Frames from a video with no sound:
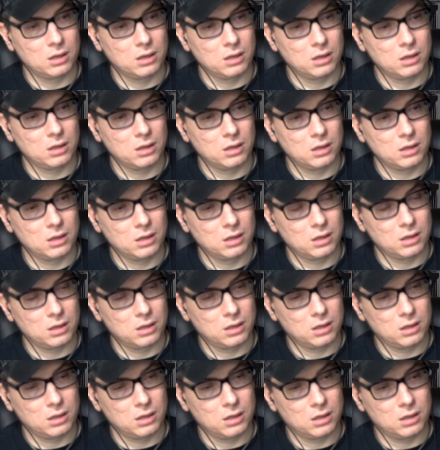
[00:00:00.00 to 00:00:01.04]

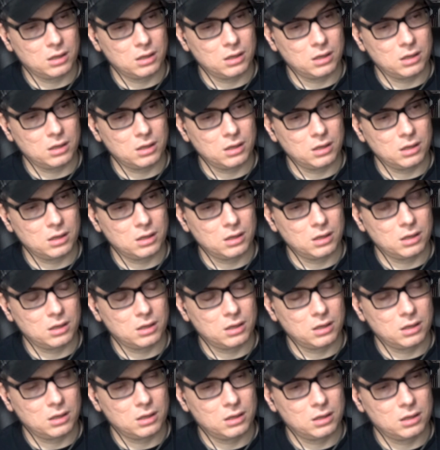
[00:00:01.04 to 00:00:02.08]

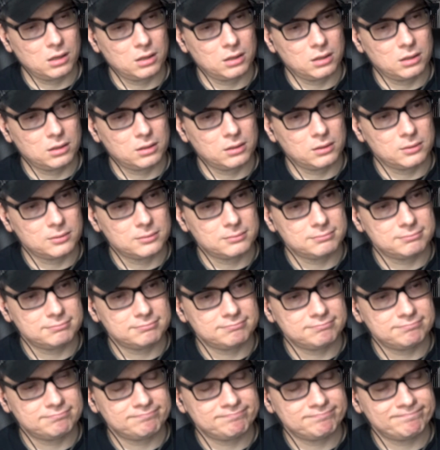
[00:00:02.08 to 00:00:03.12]

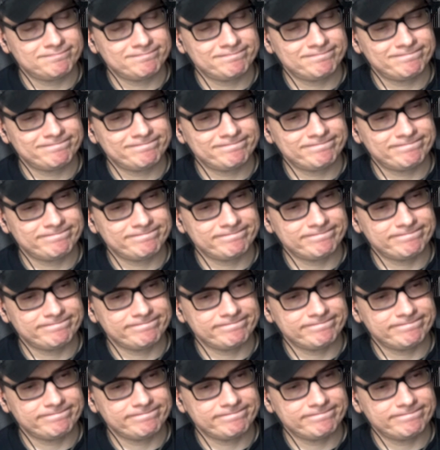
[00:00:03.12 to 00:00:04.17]

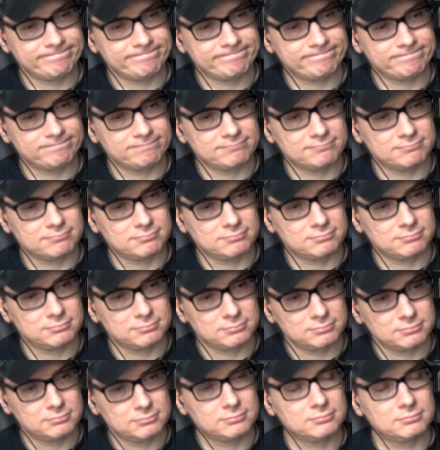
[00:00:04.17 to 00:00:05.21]

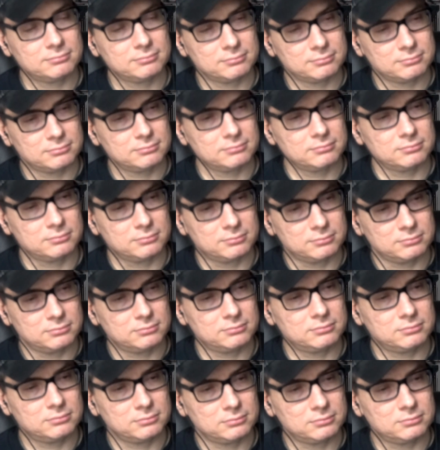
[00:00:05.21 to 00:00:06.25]

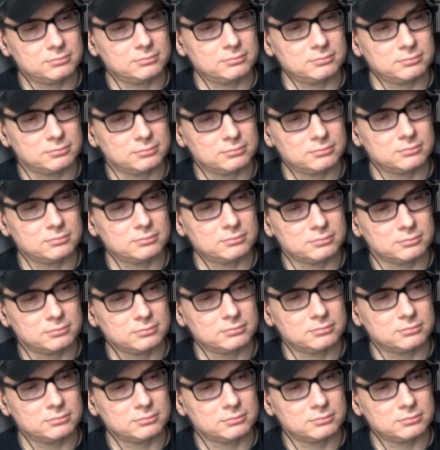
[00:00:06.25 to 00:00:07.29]

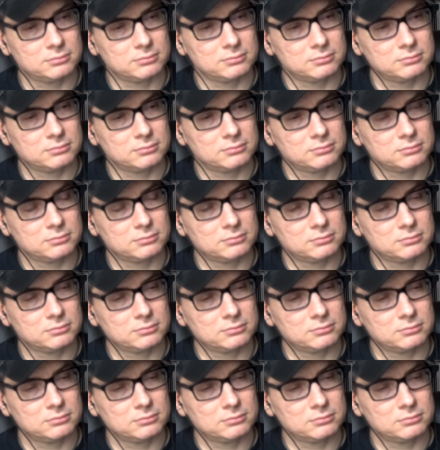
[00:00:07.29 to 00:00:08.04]
[no speech]